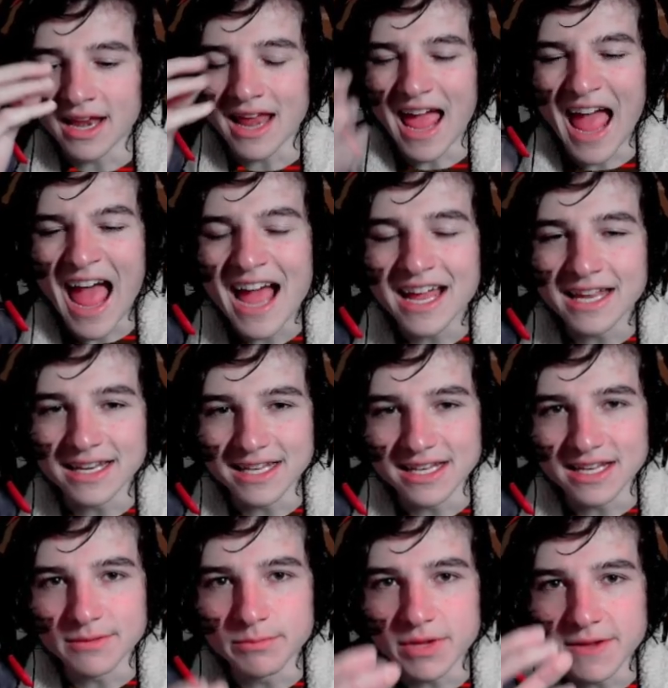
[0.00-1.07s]
agony
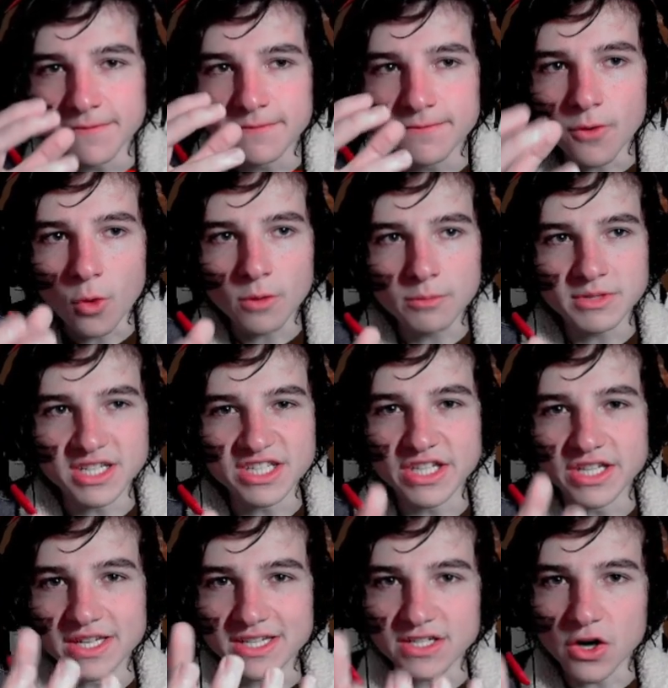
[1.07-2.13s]
can be formed into
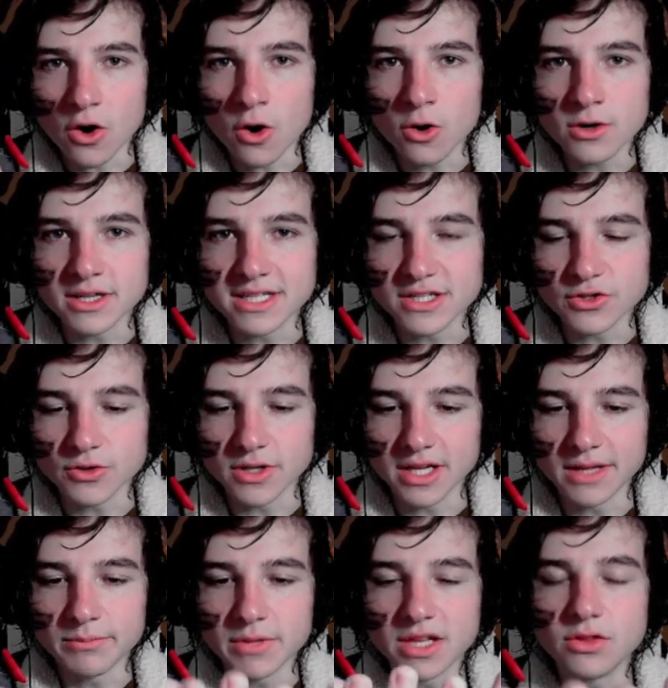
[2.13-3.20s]
this artistry
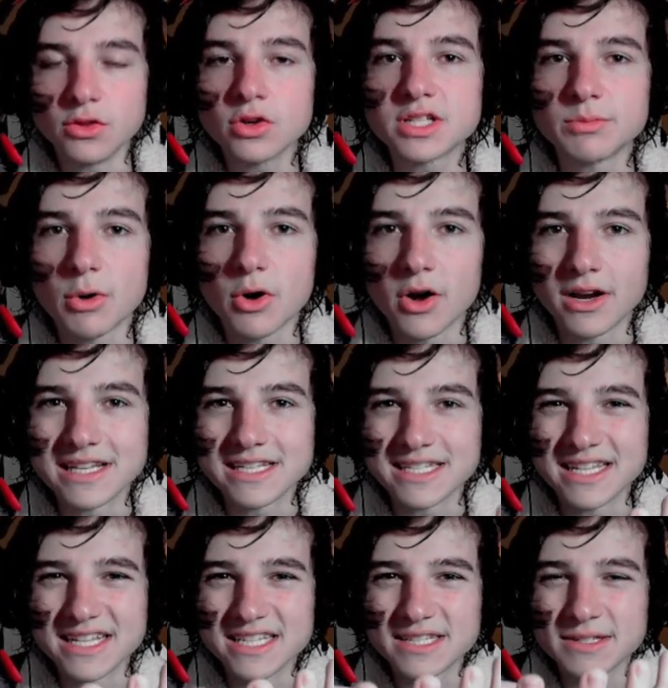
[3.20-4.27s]
and be looked upon as
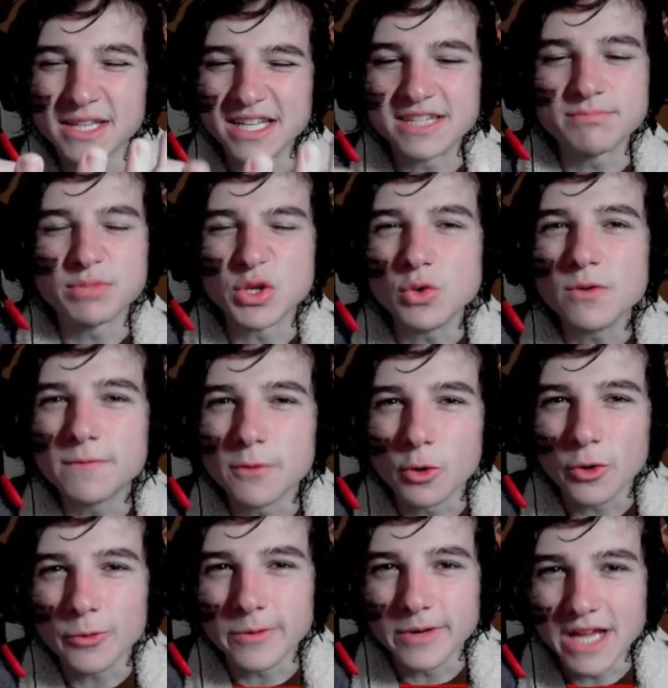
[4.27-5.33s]
this beautiful
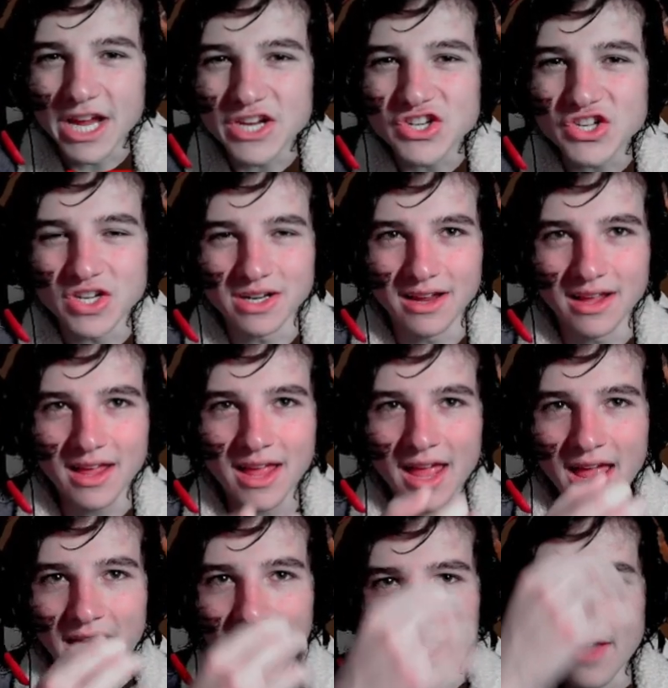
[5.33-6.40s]
creation.
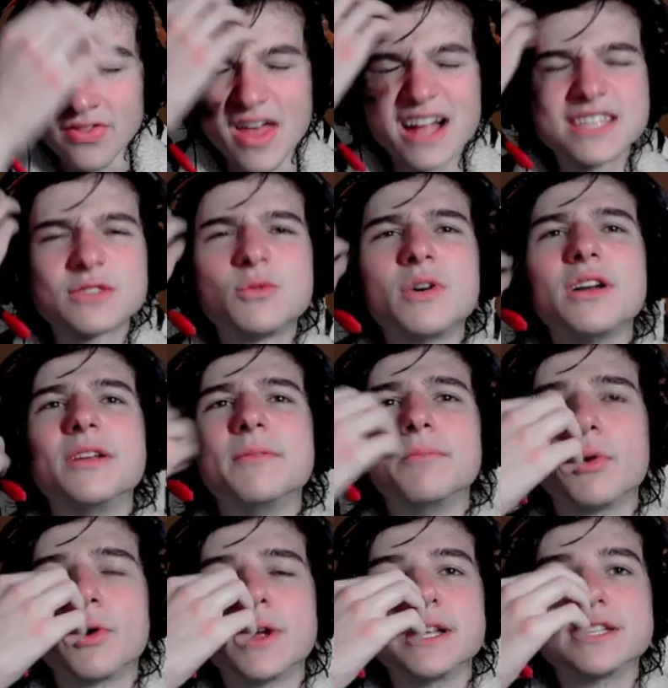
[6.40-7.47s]
And that's what
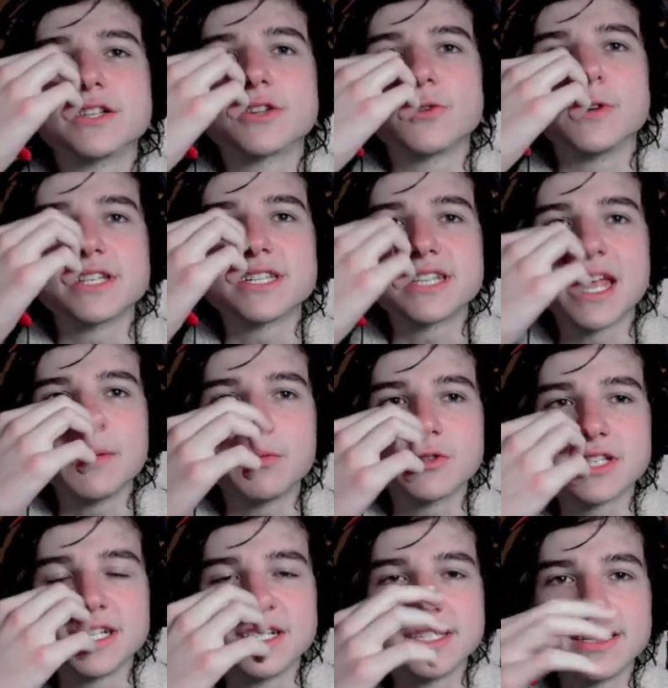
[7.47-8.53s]
brings Chris
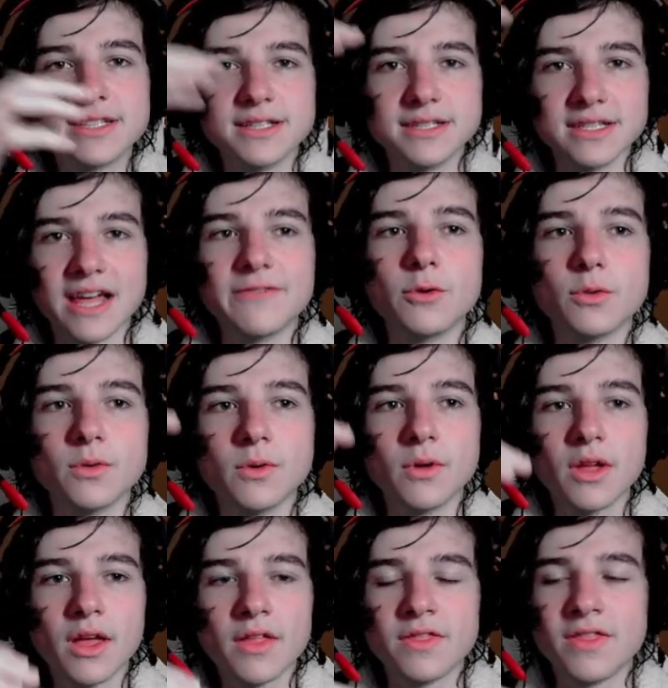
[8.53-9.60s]
Stapleton to the level
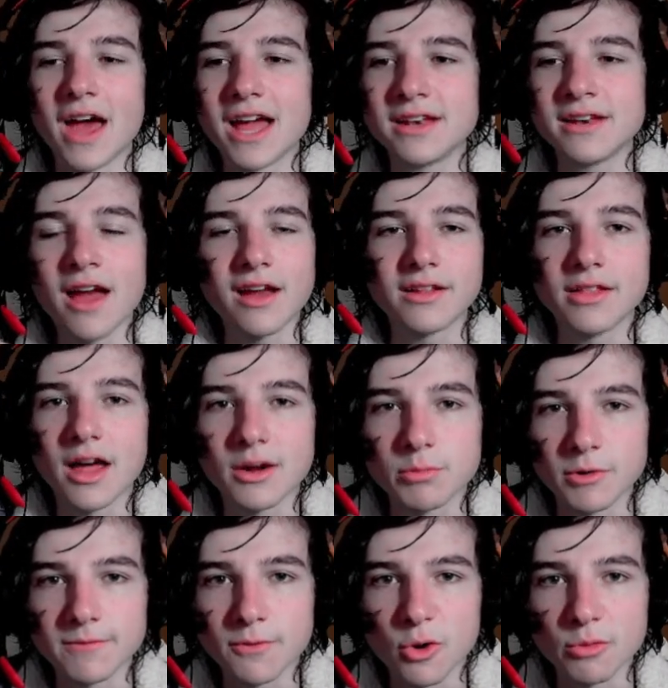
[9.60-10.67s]
that not a lot of
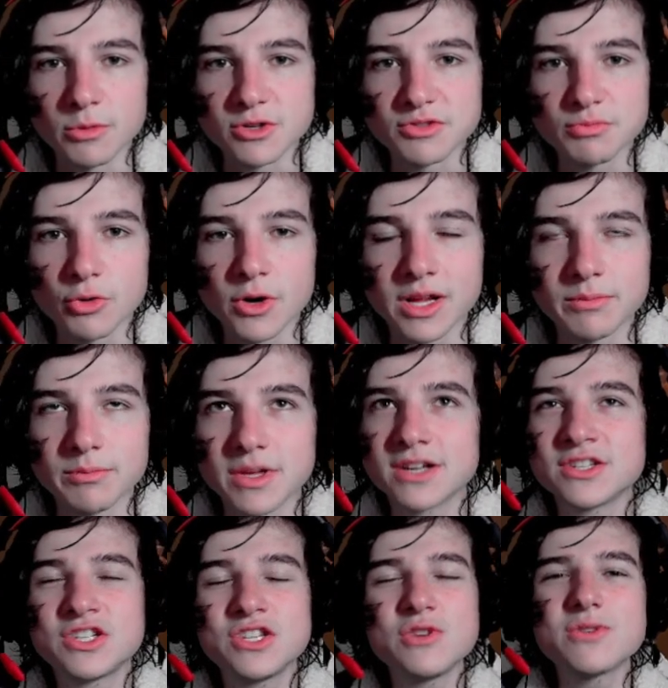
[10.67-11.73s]
performers bring.
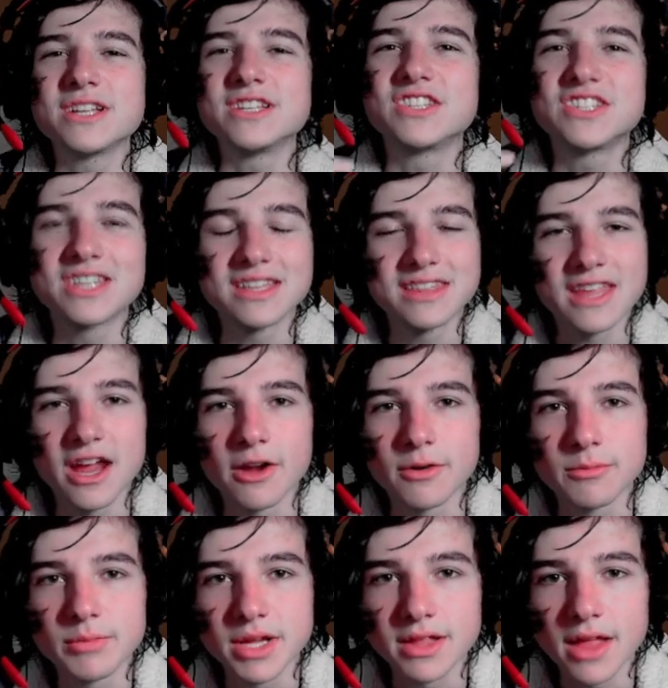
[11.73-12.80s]
Because you can sit there
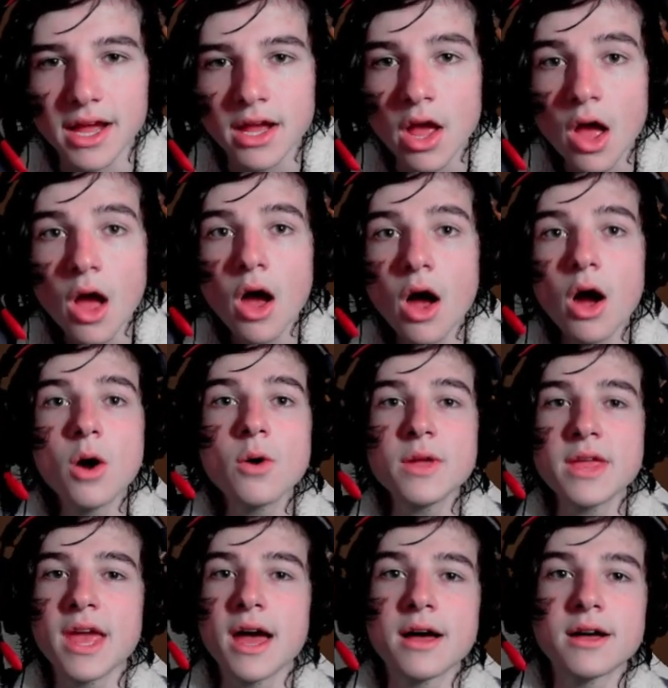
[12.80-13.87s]
and be like, oh
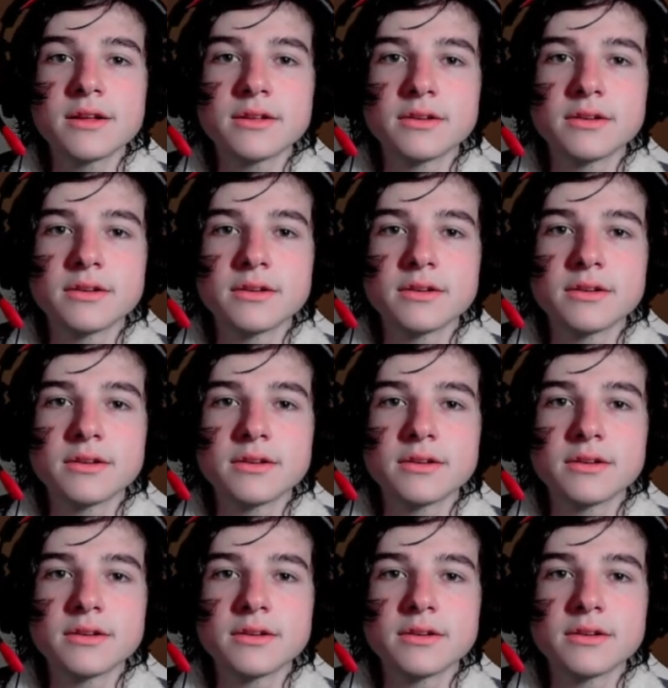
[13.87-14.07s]
yeah,